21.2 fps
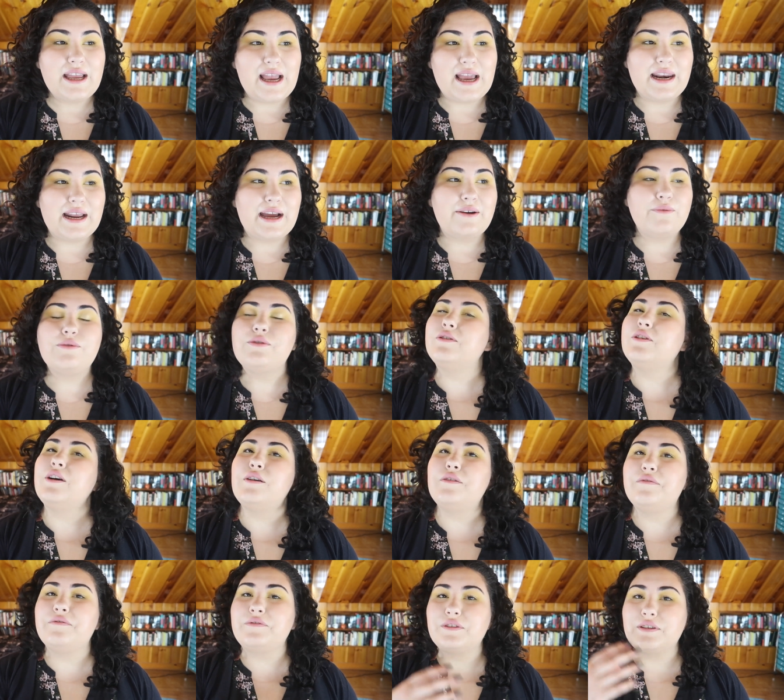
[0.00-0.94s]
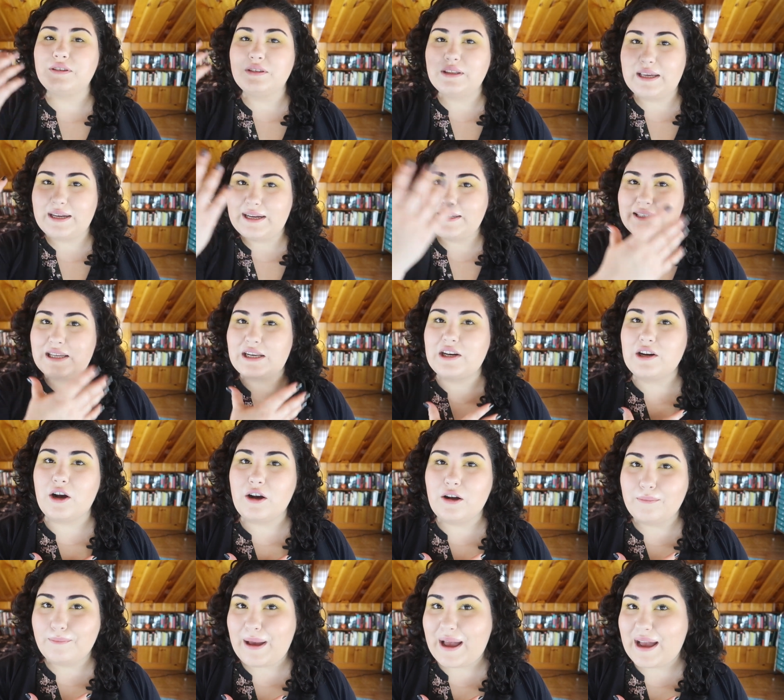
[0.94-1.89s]
And I will go for, like I said, an
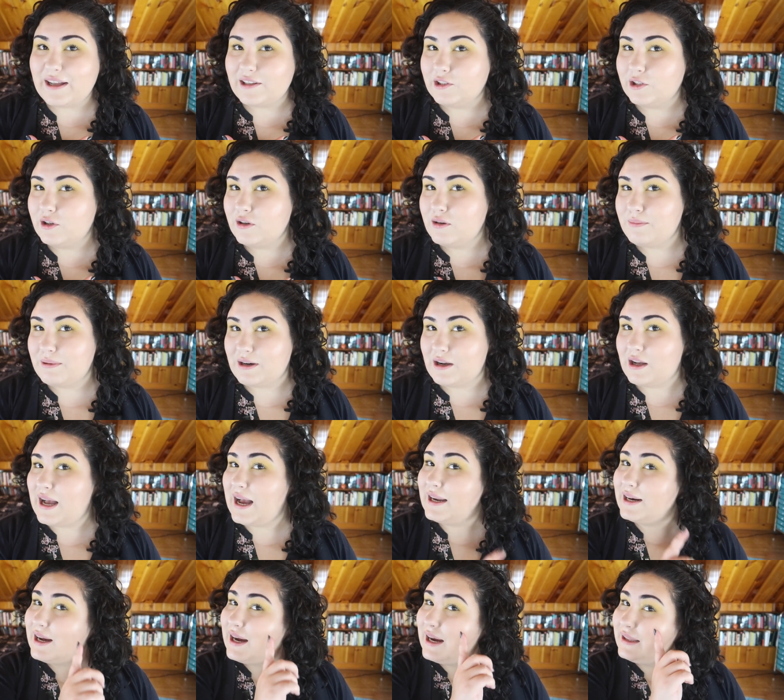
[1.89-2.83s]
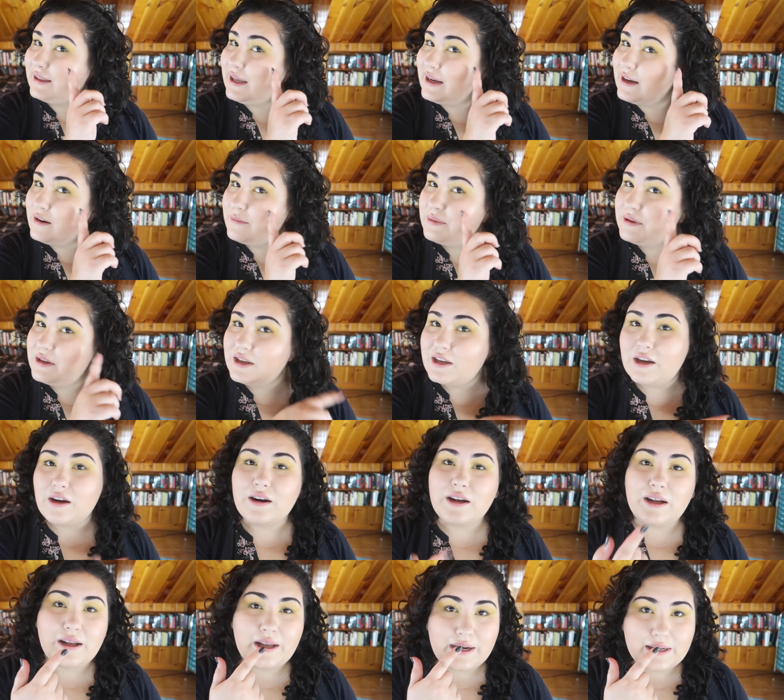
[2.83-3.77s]
all matte look, but I'll add highlight up
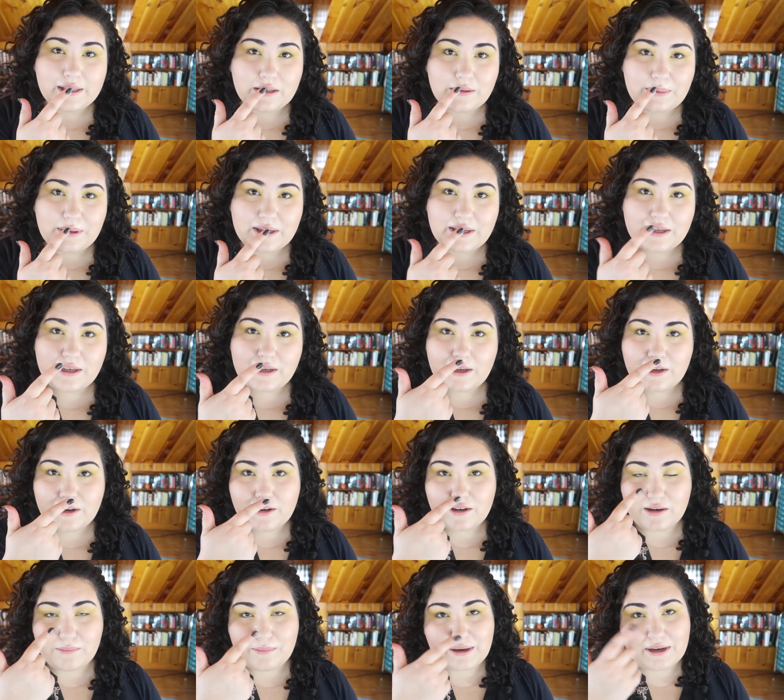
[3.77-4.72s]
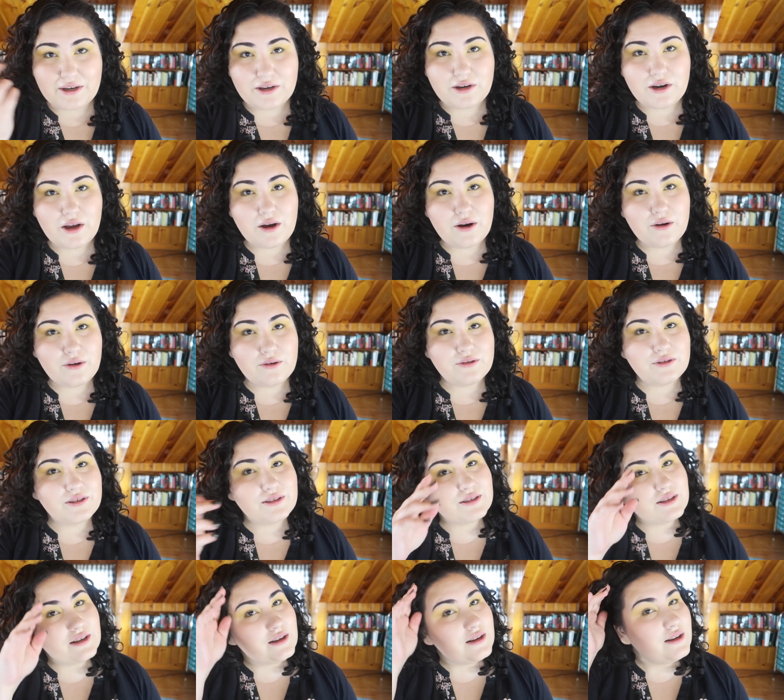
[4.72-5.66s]
here, I'll add a little bit here on my
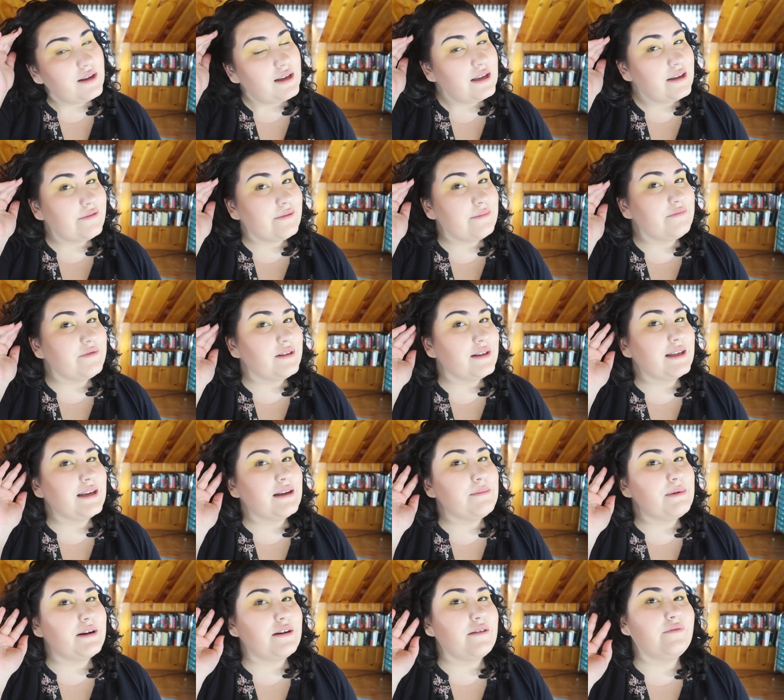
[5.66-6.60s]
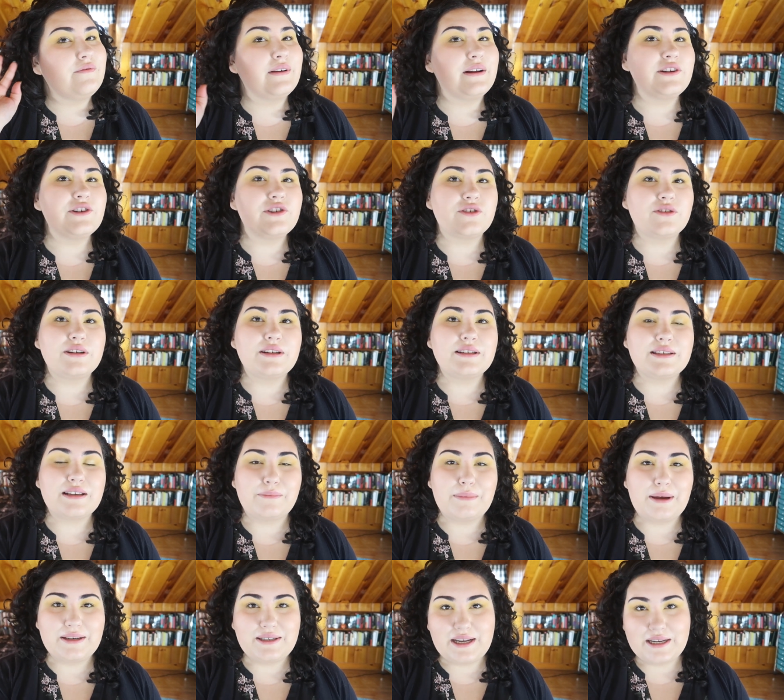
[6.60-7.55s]
nose. If I'm feeling a bit adventurous,
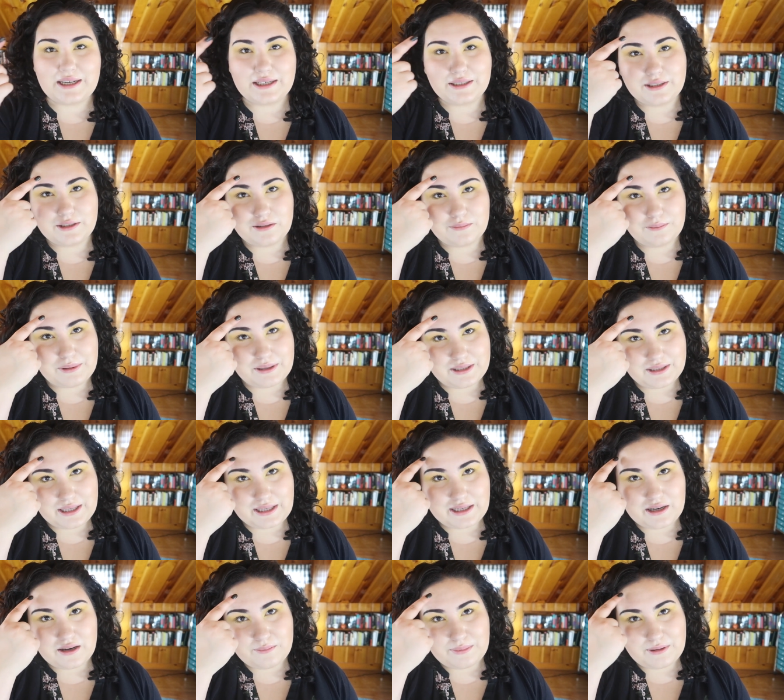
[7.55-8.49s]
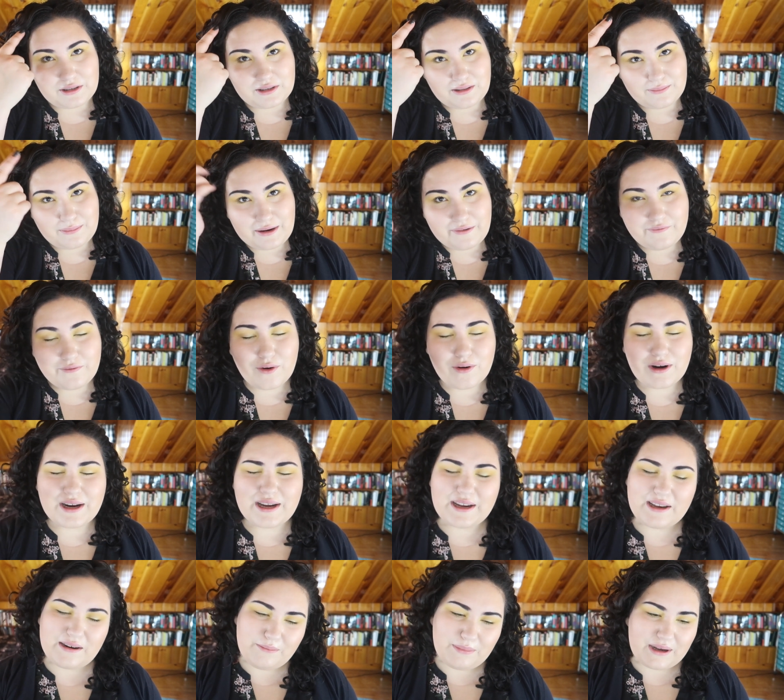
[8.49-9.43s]
I might take a little bit like up onto my
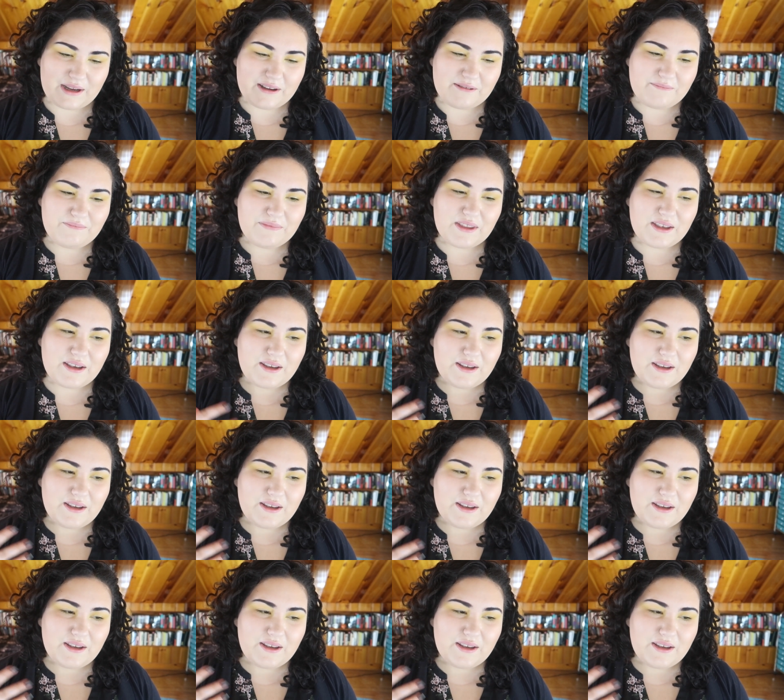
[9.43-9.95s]
forehead, but